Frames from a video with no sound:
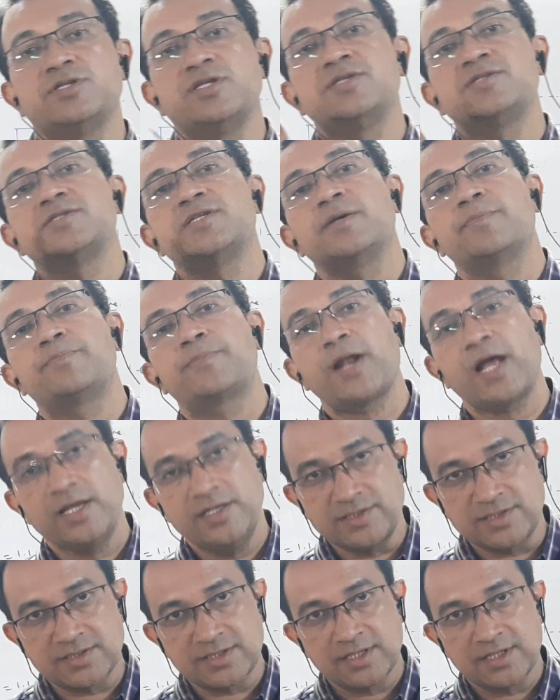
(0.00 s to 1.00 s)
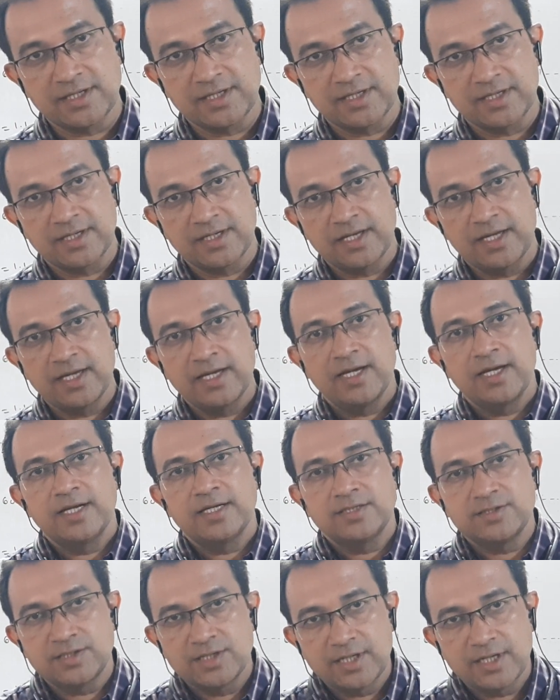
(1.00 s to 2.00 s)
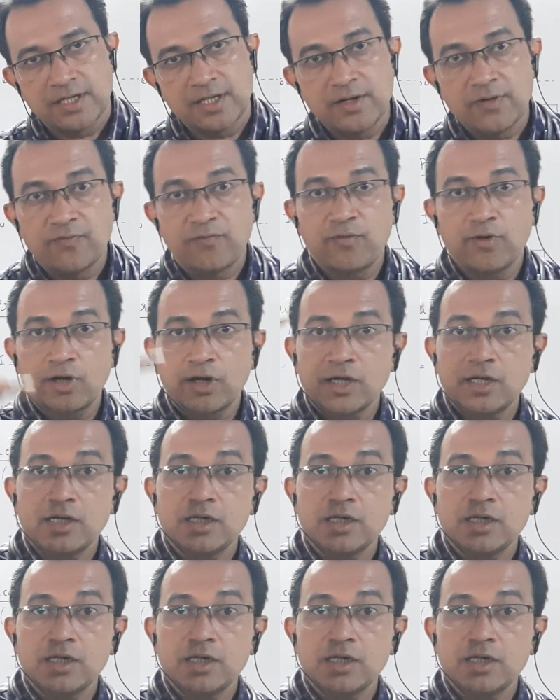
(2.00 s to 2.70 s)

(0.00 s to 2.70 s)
we say price. For